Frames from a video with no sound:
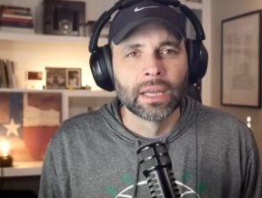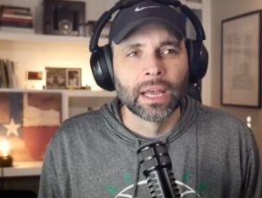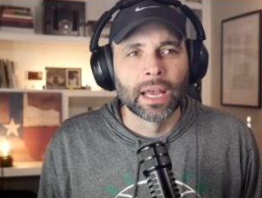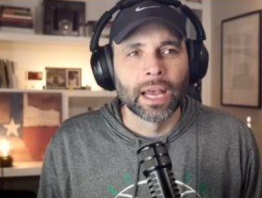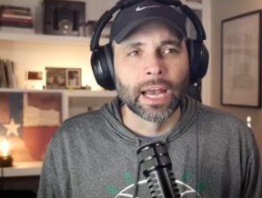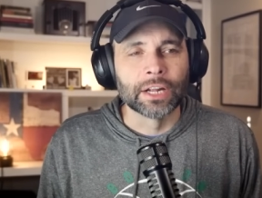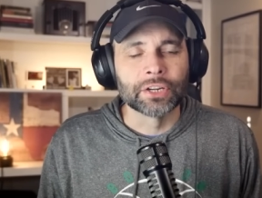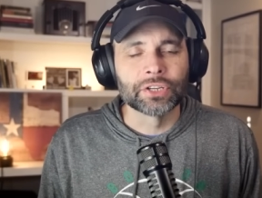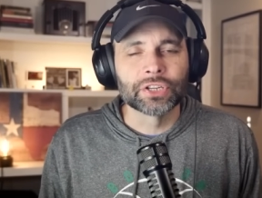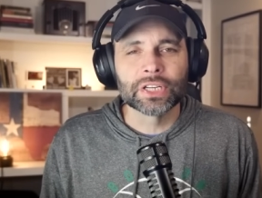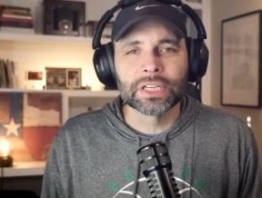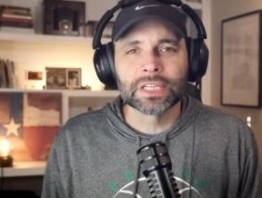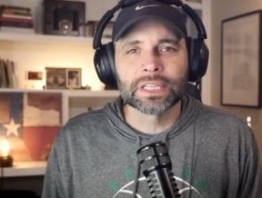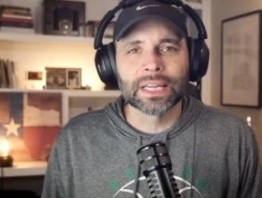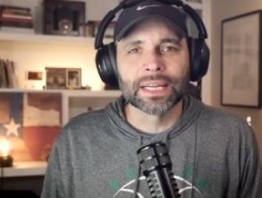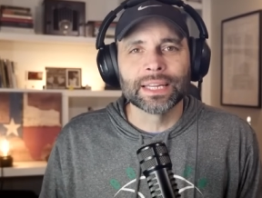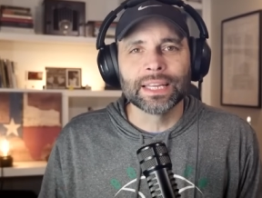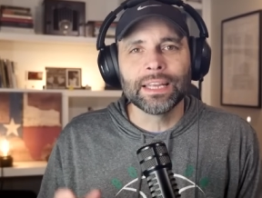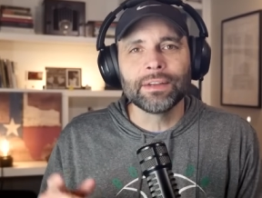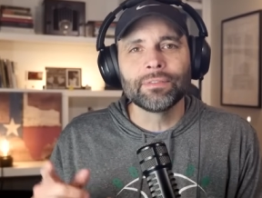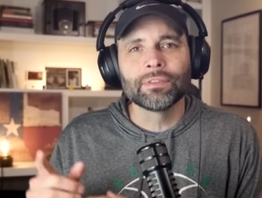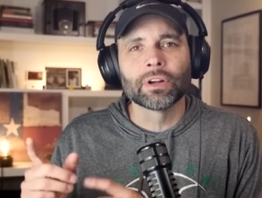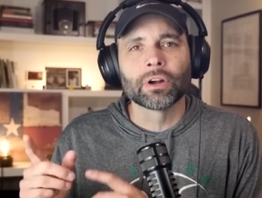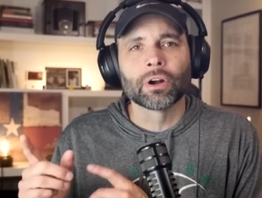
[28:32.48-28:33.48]
and she said
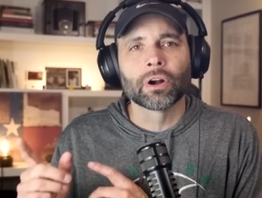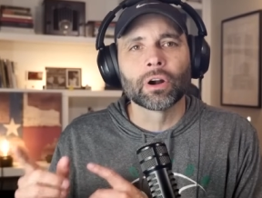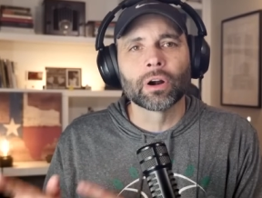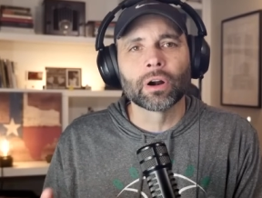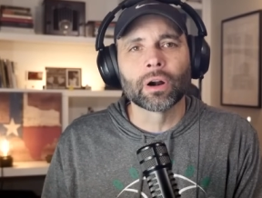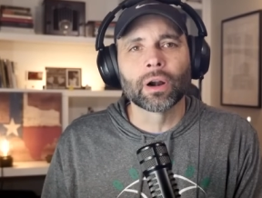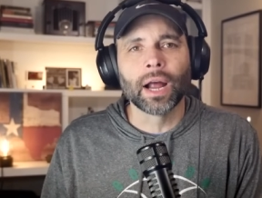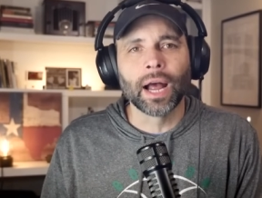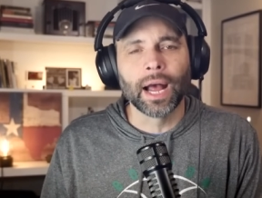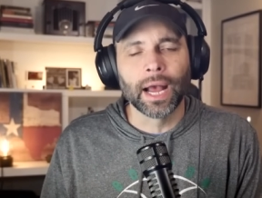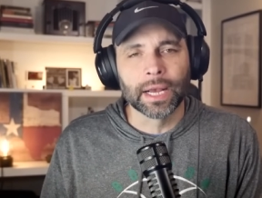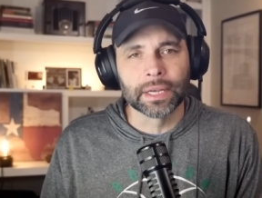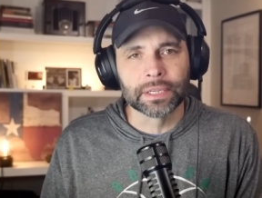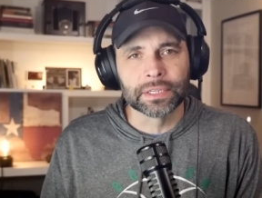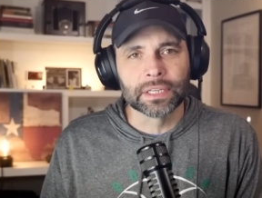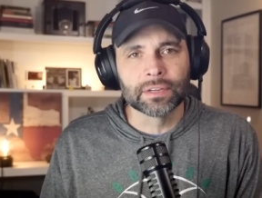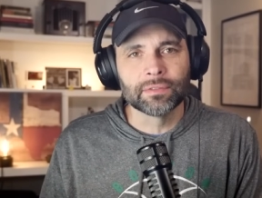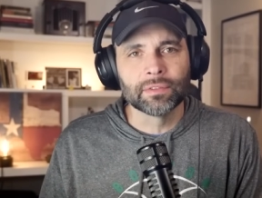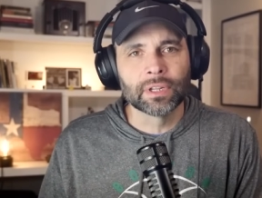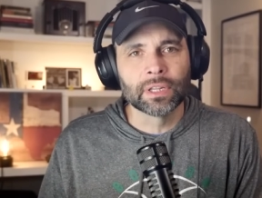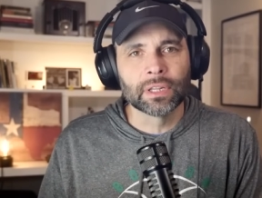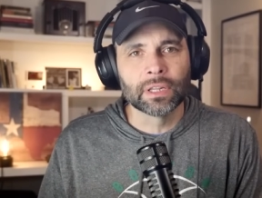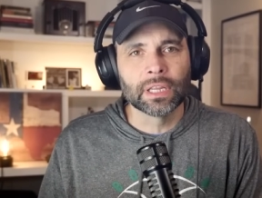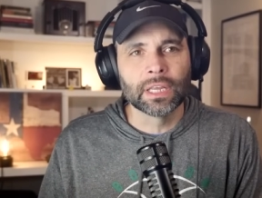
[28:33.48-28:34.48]
even her eyes,
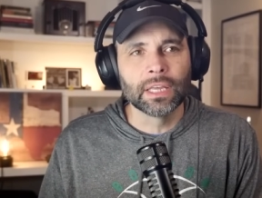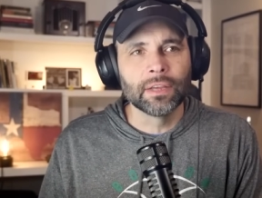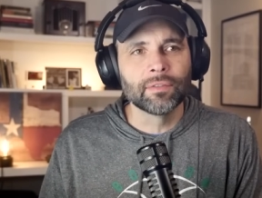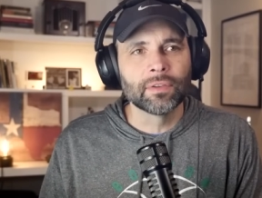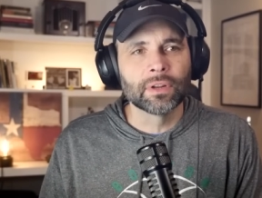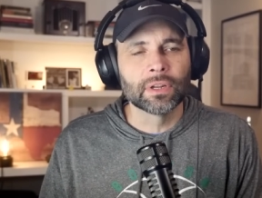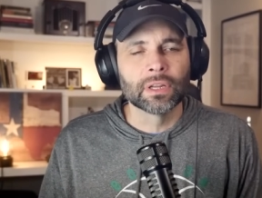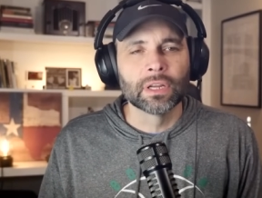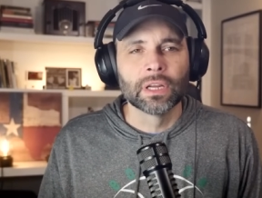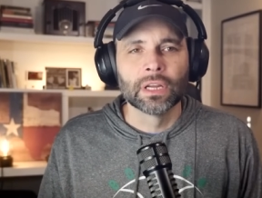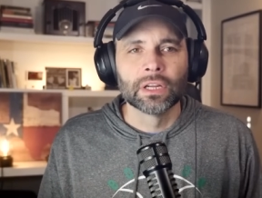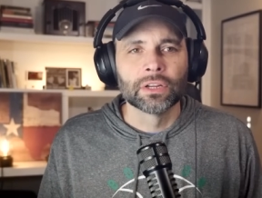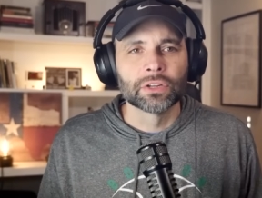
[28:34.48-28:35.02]
even even.